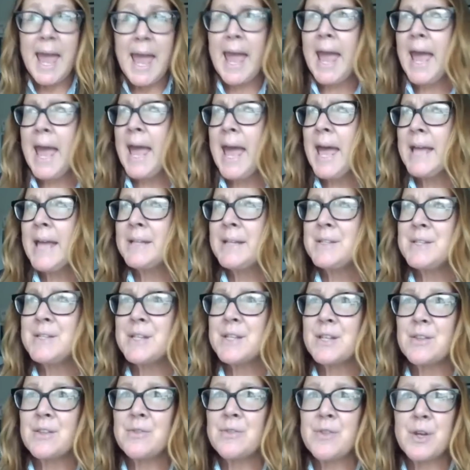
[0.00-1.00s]
and
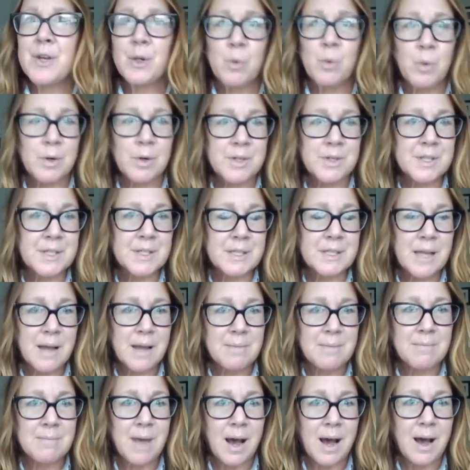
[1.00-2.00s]
there were
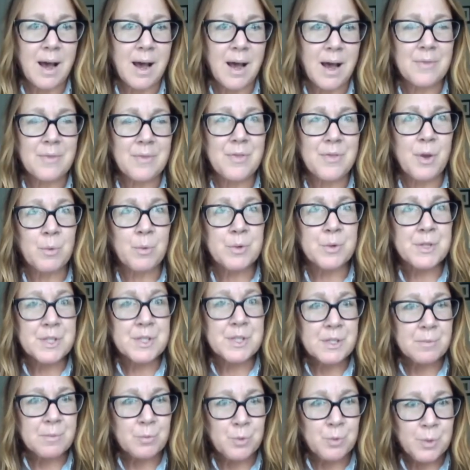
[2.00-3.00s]
some there were
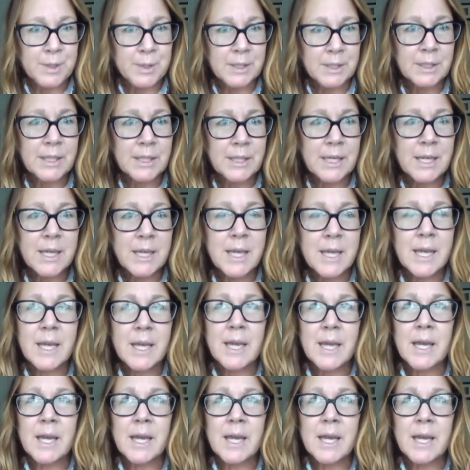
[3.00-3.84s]
some really